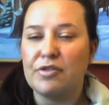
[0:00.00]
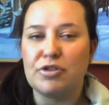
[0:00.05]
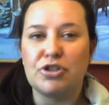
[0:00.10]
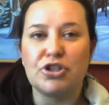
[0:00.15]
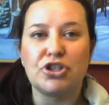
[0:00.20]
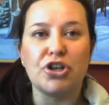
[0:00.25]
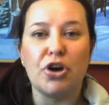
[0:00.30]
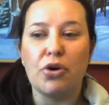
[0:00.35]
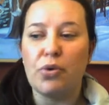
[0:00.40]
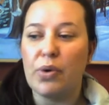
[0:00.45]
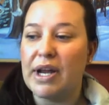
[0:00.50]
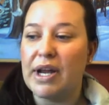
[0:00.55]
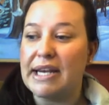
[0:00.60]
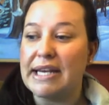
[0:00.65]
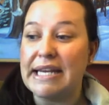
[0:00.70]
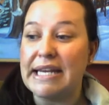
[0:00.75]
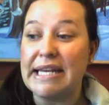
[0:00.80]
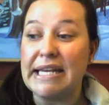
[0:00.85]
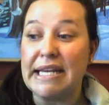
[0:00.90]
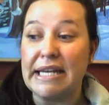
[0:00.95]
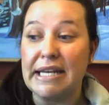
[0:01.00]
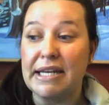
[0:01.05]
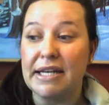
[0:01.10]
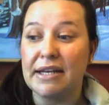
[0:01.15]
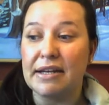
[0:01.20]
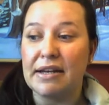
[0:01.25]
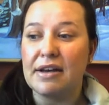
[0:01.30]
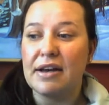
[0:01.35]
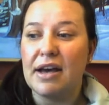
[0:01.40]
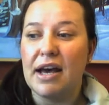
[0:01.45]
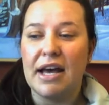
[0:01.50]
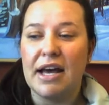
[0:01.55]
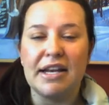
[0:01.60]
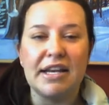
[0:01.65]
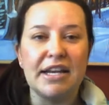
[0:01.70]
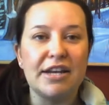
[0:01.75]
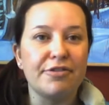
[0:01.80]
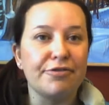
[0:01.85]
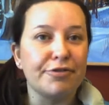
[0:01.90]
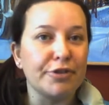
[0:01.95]
Show a need
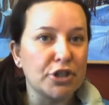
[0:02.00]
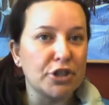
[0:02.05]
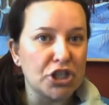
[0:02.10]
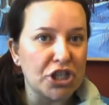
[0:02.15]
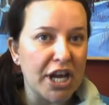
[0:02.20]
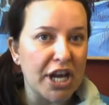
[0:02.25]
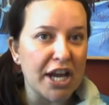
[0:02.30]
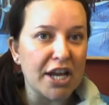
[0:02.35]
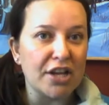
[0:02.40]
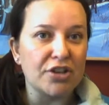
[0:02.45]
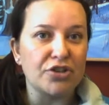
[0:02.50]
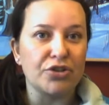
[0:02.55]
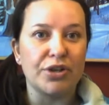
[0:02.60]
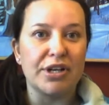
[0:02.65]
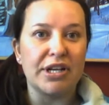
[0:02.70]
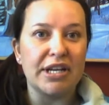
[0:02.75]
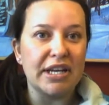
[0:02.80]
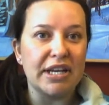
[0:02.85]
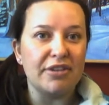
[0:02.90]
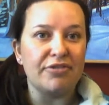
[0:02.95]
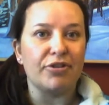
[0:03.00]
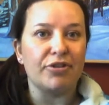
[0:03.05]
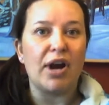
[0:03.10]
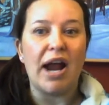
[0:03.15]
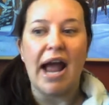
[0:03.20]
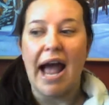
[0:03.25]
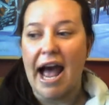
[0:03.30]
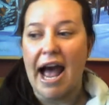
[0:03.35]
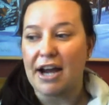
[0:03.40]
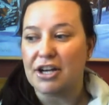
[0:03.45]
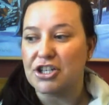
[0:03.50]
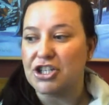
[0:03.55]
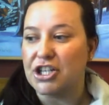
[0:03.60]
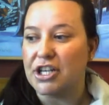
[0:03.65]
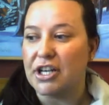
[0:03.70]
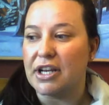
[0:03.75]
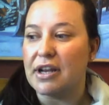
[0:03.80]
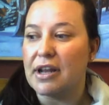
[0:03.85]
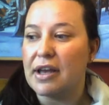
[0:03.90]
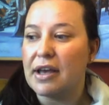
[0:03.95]
for change or a need for
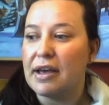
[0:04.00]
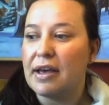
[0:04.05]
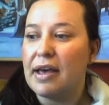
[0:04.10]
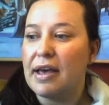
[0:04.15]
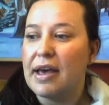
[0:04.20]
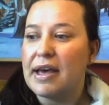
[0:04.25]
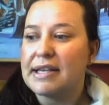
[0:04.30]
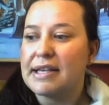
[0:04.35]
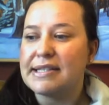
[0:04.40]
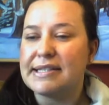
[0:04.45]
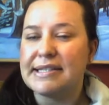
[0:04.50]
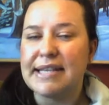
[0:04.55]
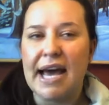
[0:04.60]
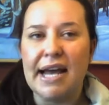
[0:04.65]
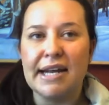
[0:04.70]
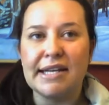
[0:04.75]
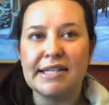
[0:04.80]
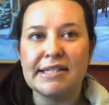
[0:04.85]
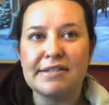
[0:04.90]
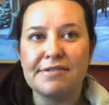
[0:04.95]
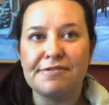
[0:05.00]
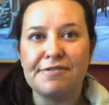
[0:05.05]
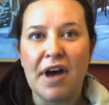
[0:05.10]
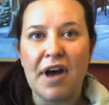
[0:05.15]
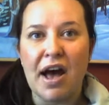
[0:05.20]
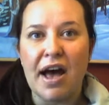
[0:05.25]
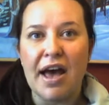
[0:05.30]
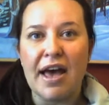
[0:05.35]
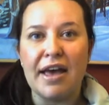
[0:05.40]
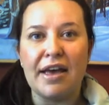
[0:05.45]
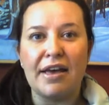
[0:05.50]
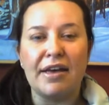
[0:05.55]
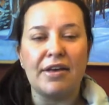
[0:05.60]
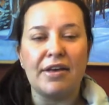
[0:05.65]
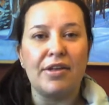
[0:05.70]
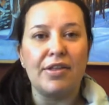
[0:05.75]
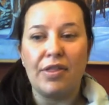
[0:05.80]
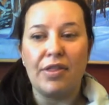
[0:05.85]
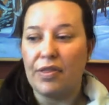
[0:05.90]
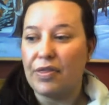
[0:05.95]
action.
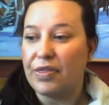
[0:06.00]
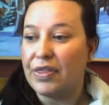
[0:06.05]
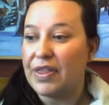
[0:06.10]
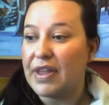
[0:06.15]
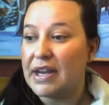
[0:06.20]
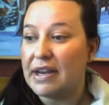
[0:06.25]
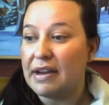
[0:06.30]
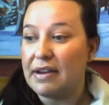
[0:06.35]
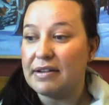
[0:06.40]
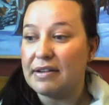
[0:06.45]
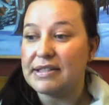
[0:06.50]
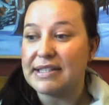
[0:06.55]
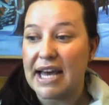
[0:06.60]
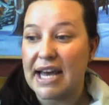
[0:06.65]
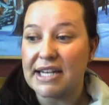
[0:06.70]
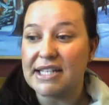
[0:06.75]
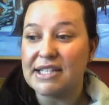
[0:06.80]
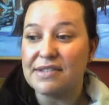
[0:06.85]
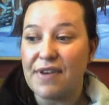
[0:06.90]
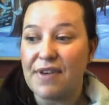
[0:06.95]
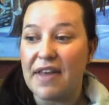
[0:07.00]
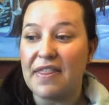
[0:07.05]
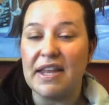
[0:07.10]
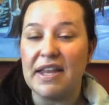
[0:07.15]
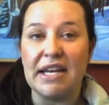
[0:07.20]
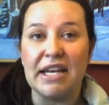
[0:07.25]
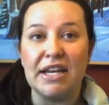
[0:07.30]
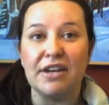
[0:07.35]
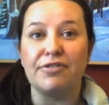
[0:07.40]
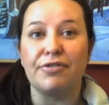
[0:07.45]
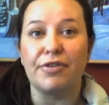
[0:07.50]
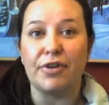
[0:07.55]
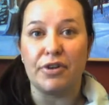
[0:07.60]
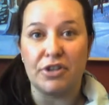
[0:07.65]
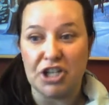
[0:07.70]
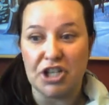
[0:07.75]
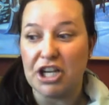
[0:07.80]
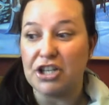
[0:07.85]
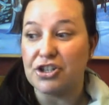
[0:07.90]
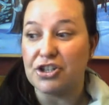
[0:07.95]
Satisfy the need for
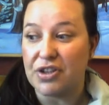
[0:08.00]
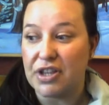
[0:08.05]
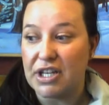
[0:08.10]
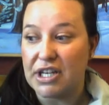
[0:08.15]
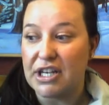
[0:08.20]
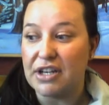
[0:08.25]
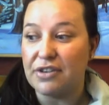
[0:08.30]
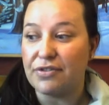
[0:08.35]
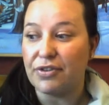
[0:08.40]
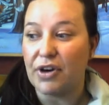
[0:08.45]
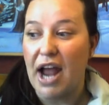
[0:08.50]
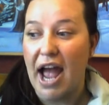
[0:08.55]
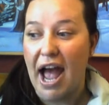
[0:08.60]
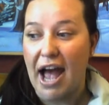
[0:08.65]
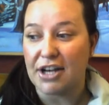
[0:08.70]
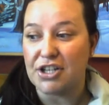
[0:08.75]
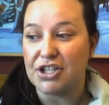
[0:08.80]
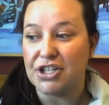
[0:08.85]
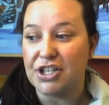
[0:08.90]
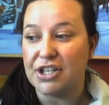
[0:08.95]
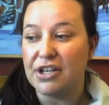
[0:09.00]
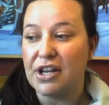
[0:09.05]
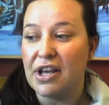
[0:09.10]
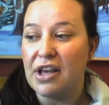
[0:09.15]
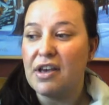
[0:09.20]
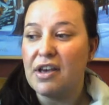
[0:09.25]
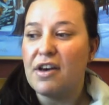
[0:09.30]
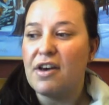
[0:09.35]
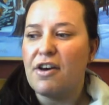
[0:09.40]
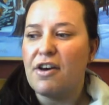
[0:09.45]
change or the need for action.